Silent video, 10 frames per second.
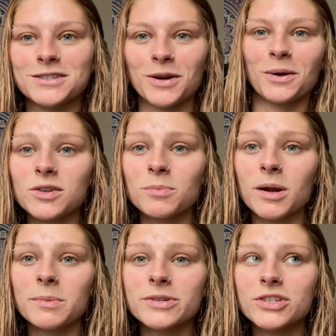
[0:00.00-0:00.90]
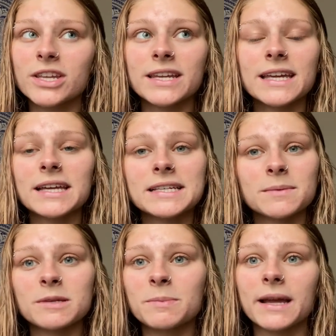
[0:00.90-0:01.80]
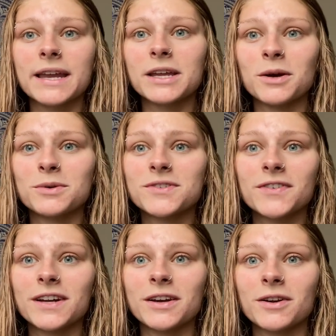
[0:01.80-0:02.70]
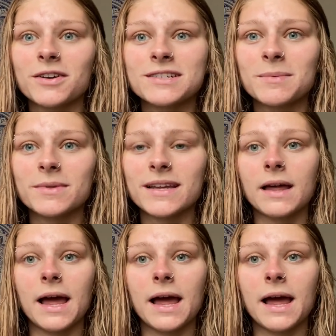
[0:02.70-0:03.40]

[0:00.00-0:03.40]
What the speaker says: So I'm probably just gonna eat like some SpaghettiOs for dinner or something.